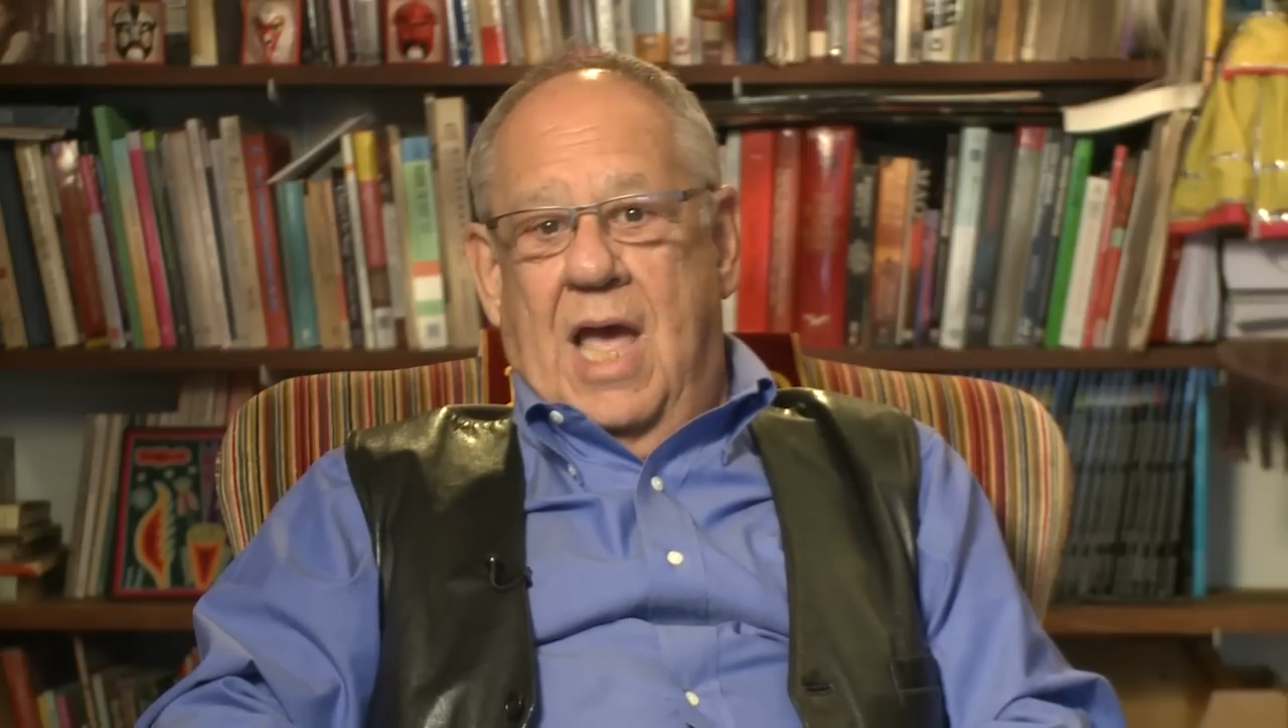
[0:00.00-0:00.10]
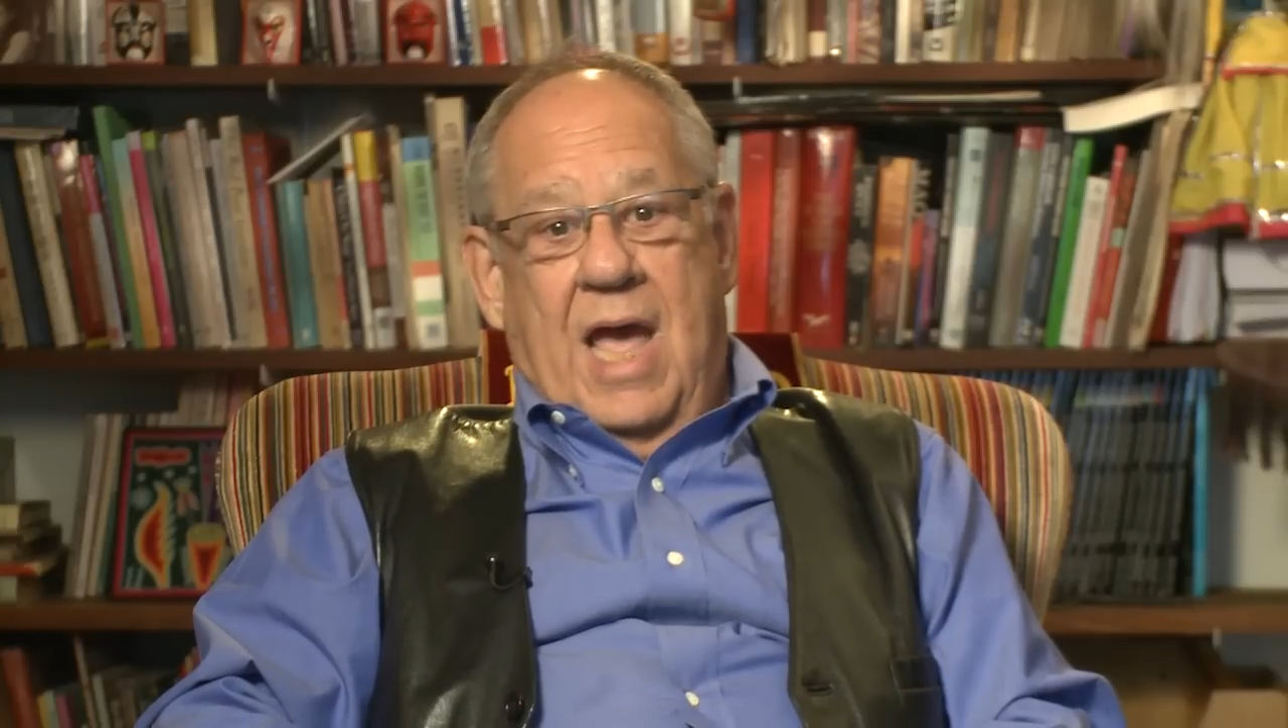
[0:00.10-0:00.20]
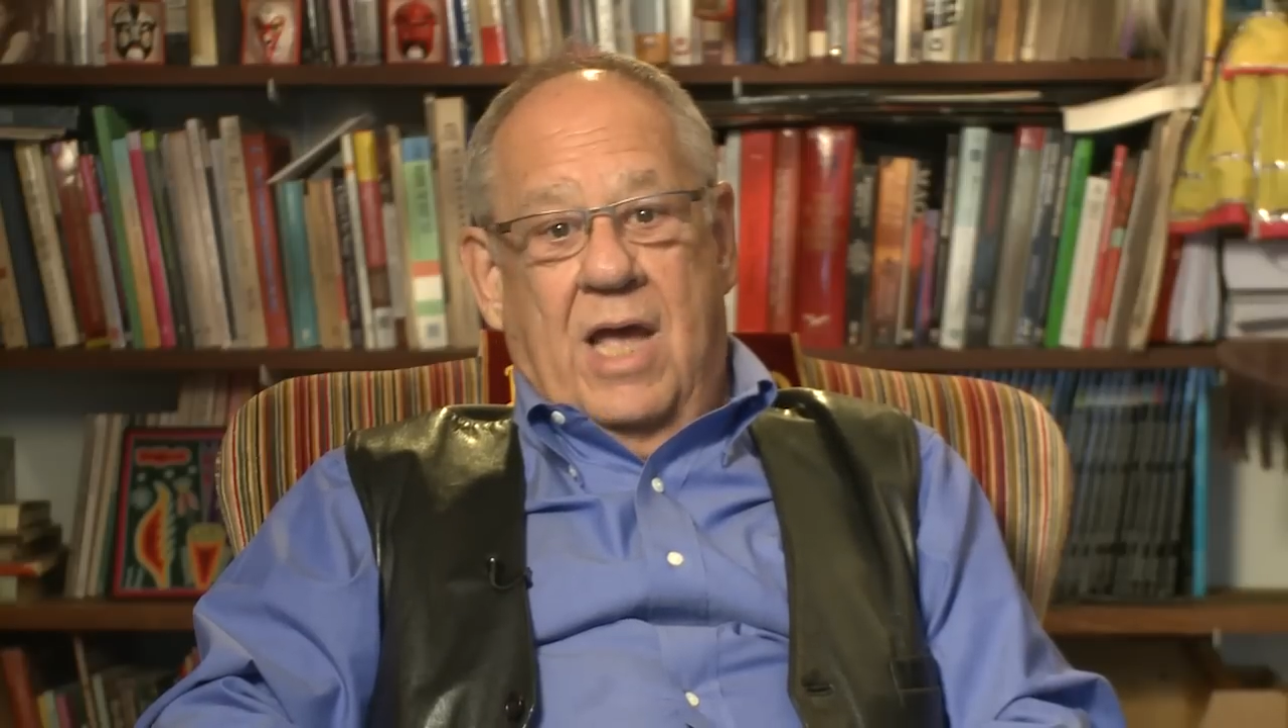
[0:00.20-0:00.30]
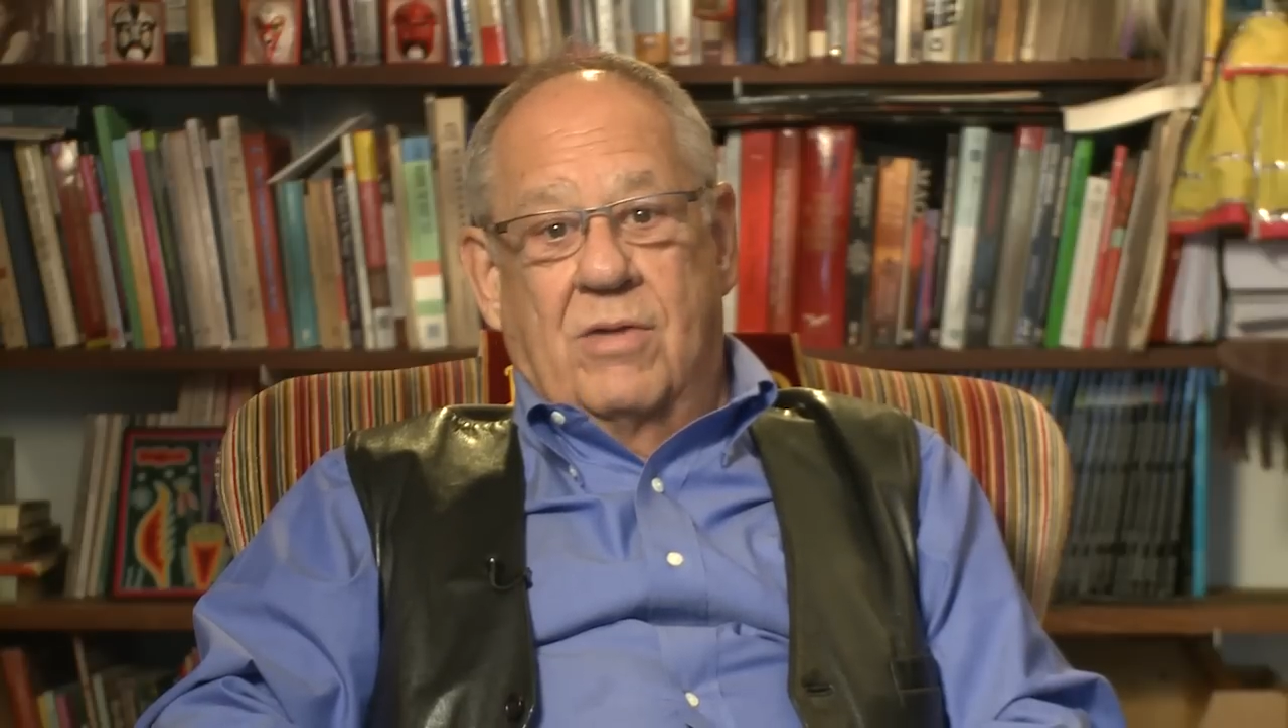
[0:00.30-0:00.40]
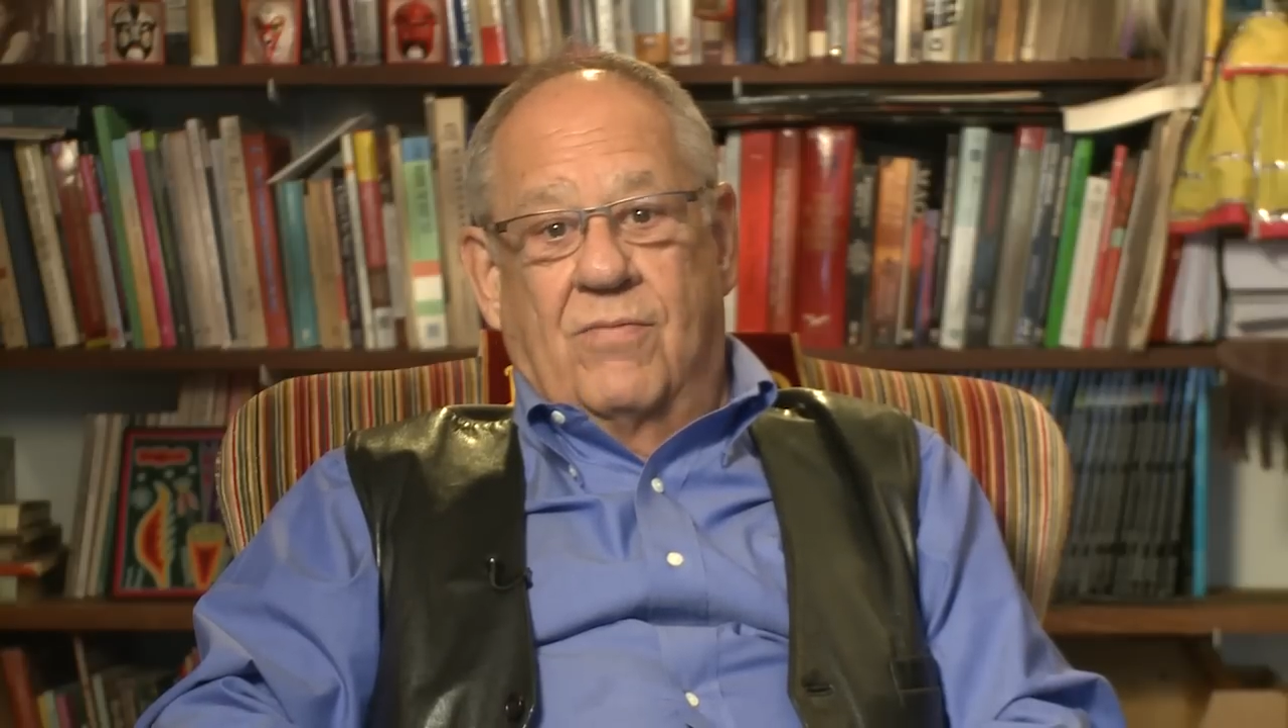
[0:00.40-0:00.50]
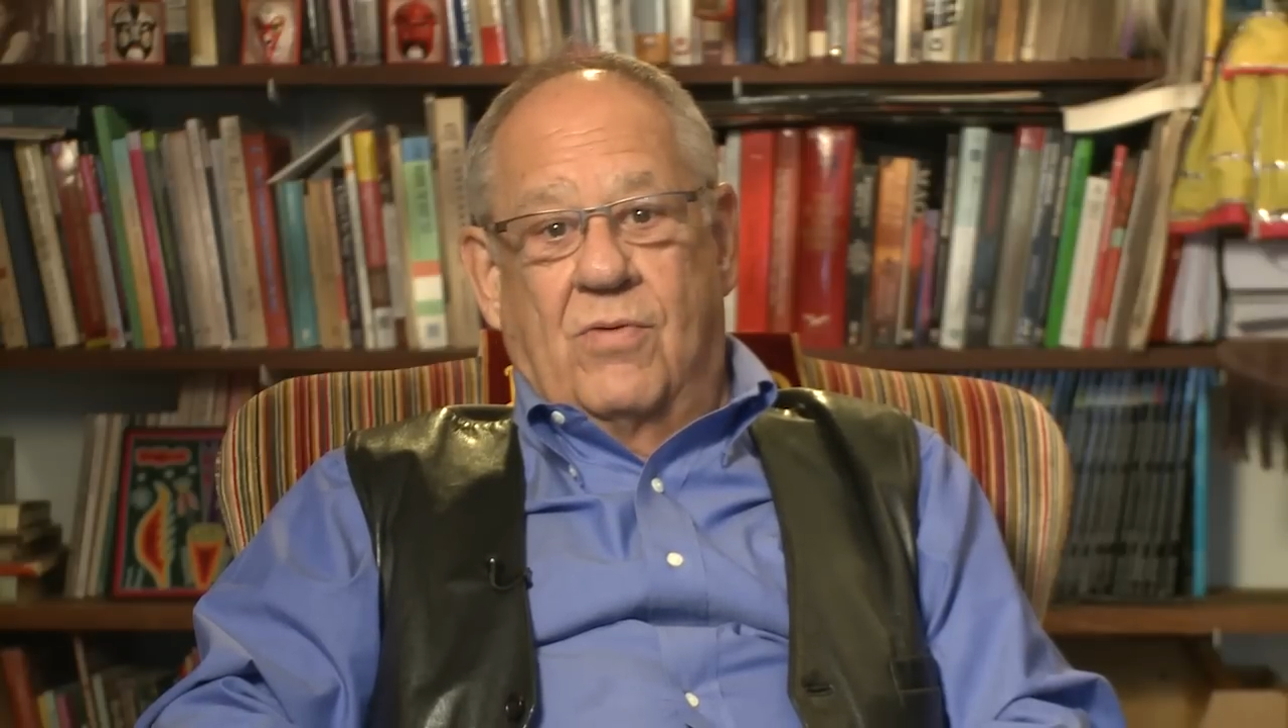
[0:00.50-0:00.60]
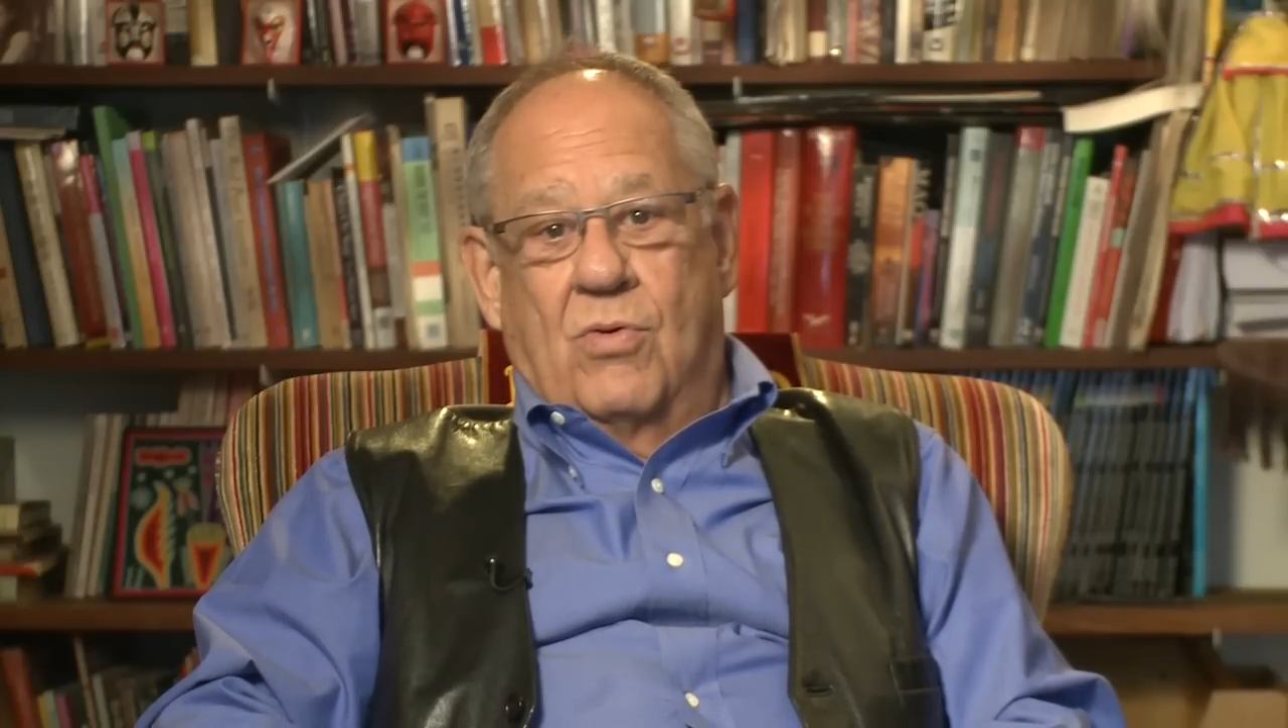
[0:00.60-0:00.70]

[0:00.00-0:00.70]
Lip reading: and of